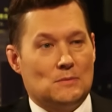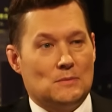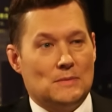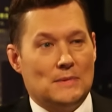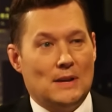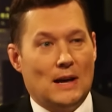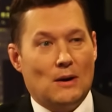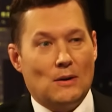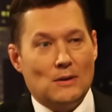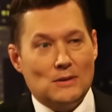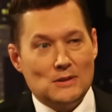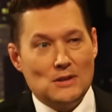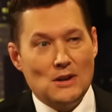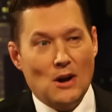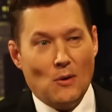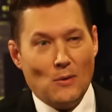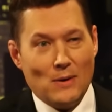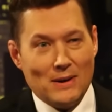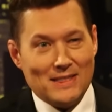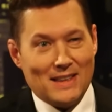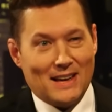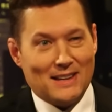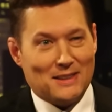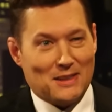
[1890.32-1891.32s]
Now,
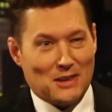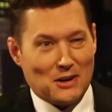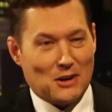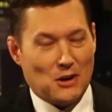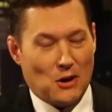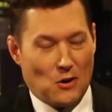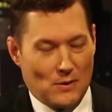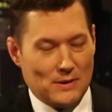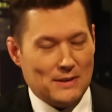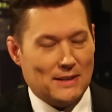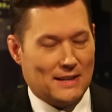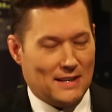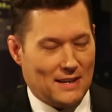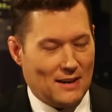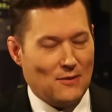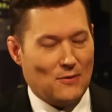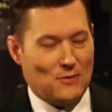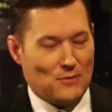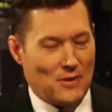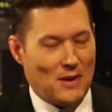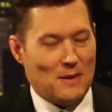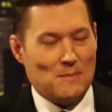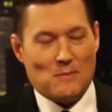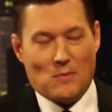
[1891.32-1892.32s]
knowing that they're going to
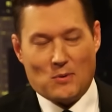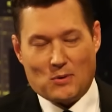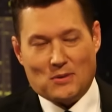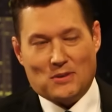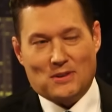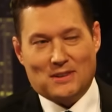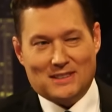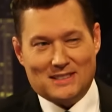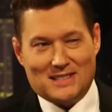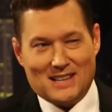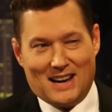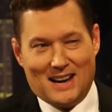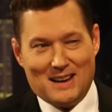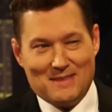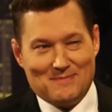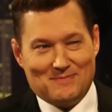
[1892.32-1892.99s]
give them more than a dime.